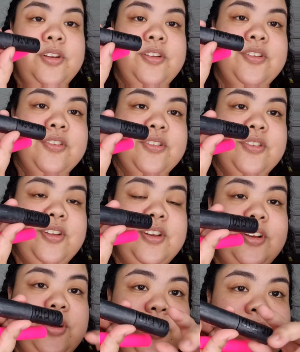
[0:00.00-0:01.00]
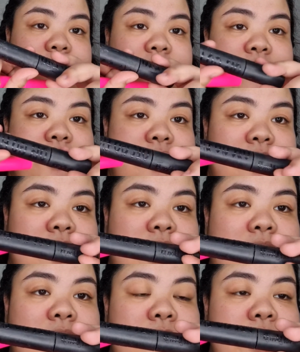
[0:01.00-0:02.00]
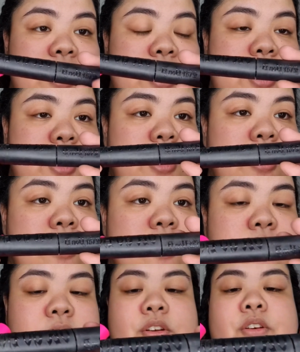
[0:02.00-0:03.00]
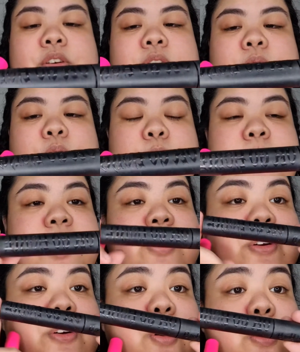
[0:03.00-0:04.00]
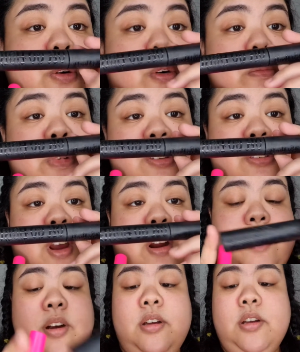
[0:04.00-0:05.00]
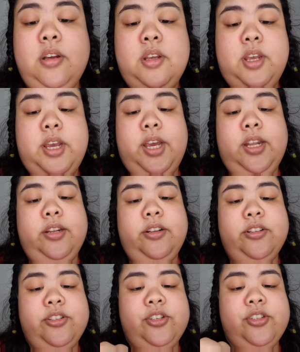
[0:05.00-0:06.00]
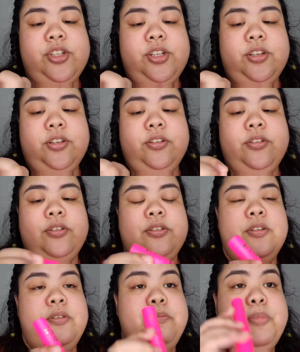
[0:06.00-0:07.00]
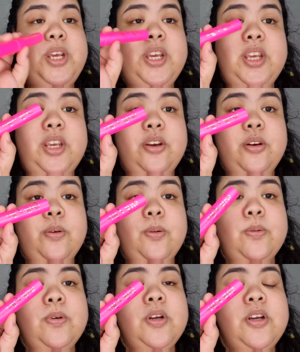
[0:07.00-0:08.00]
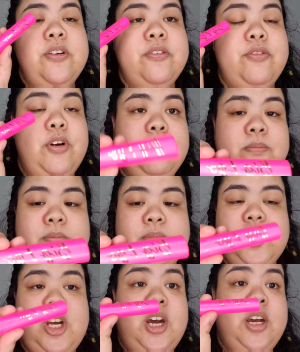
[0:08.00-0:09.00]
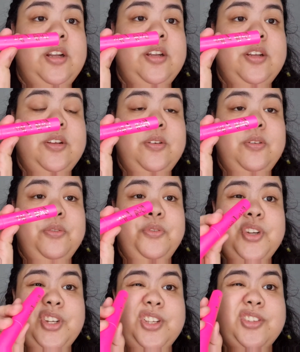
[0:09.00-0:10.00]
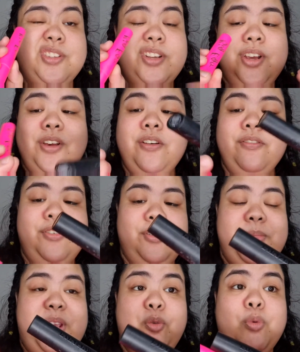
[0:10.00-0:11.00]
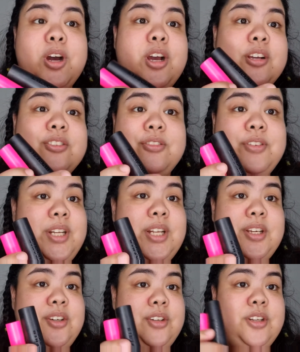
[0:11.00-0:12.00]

is the KVD Go Big or Go Home mascara, and this is the Big Ego from Tarte, which is, for me, works really good.